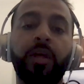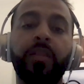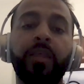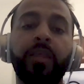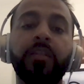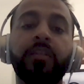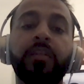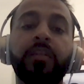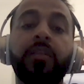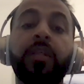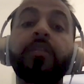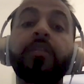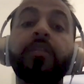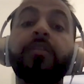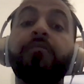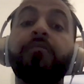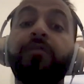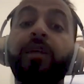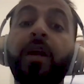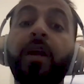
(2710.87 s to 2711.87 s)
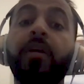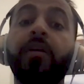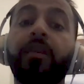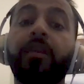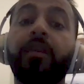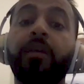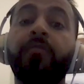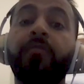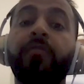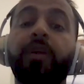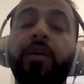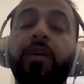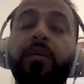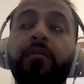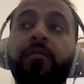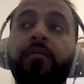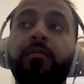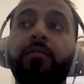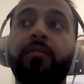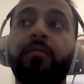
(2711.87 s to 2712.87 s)
Like that's a very
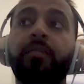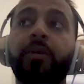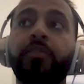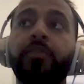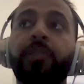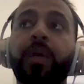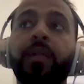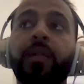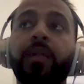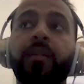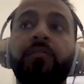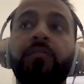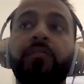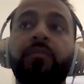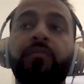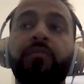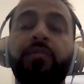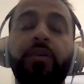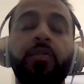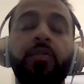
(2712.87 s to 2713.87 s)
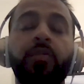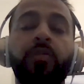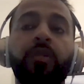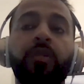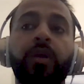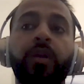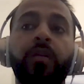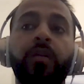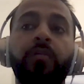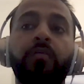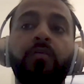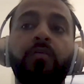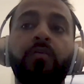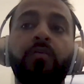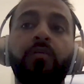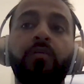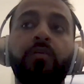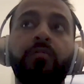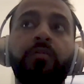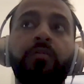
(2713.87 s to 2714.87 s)
different perspective and view than
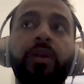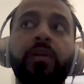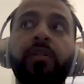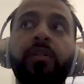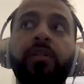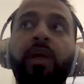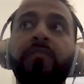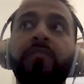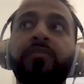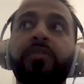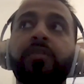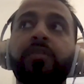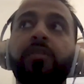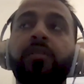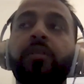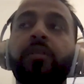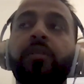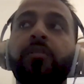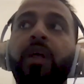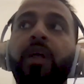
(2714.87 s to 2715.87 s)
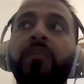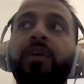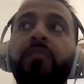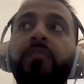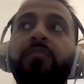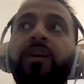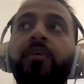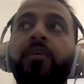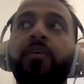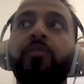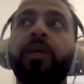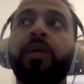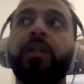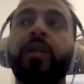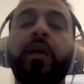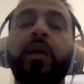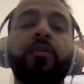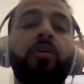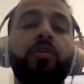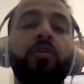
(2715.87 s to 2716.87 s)
their lifetime value
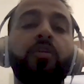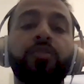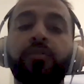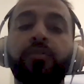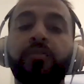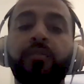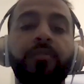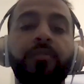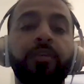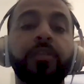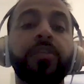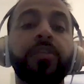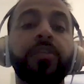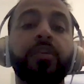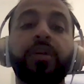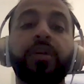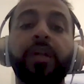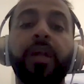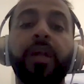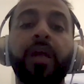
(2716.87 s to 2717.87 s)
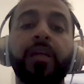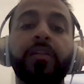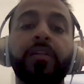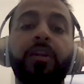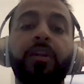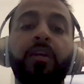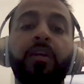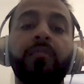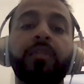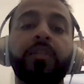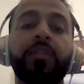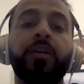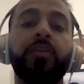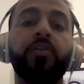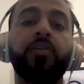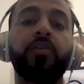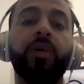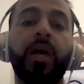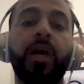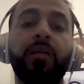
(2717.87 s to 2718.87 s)
being $10 over the first 30 days. And all of a
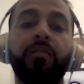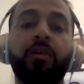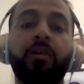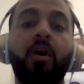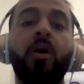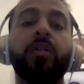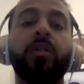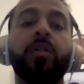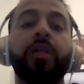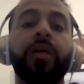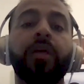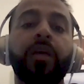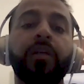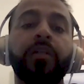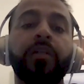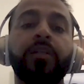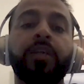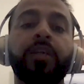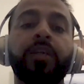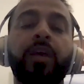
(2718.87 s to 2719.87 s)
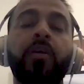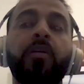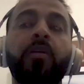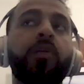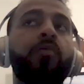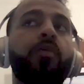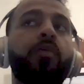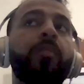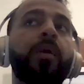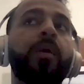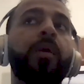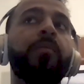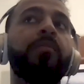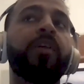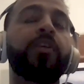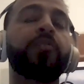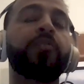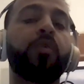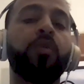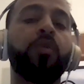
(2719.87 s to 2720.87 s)
sudden you kind of call it and just say, okay, well, maybe
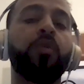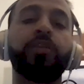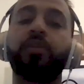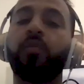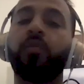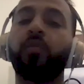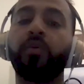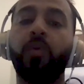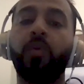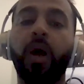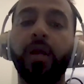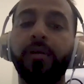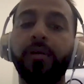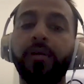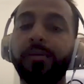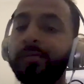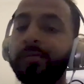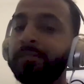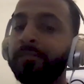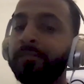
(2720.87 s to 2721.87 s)
Facebook wasn't worthwhile.